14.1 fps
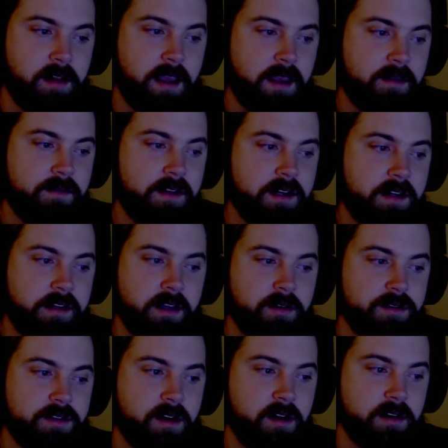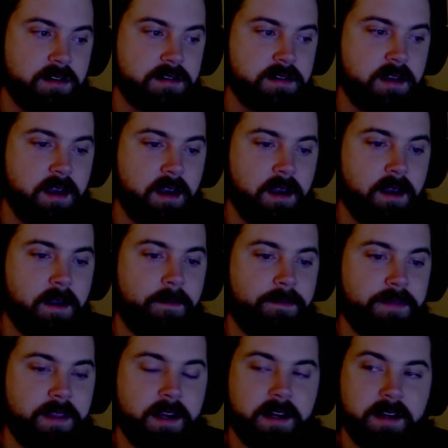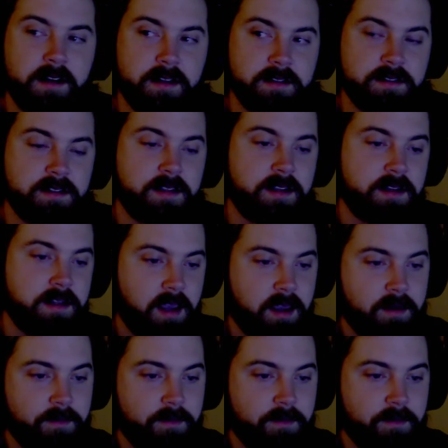haven in the Ozarks that it is today.